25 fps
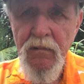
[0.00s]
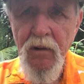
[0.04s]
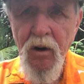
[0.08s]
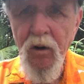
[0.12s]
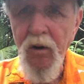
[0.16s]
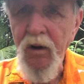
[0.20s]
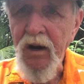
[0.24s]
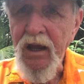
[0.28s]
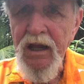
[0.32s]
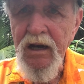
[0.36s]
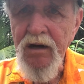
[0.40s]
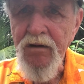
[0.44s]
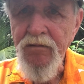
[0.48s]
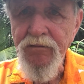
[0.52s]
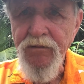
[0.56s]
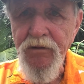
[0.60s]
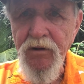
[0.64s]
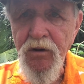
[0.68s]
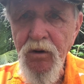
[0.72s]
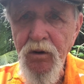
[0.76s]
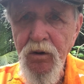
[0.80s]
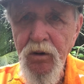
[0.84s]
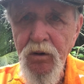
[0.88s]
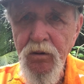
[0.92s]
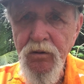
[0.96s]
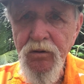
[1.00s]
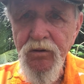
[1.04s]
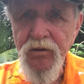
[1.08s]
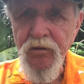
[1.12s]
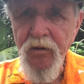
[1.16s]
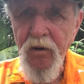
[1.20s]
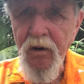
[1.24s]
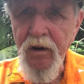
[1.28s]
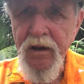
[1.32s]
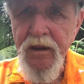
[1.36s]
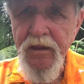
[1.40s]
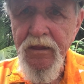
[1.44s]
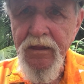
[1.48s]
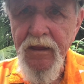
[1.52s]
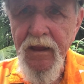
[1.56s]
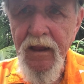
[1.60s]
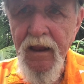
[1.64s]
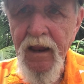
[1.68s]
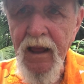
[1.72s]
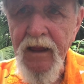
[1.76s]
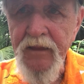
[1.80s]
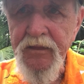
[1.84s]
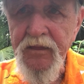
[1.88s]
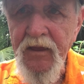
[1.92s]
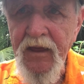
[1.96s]
interviews or anything
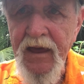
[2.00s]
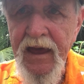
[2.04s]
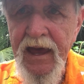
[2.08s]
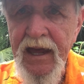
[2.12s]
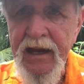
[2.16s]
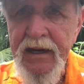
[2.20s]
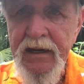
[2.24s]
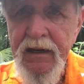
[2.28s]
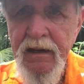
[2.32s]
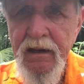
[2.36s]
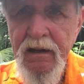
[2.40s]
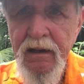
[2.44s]
like that.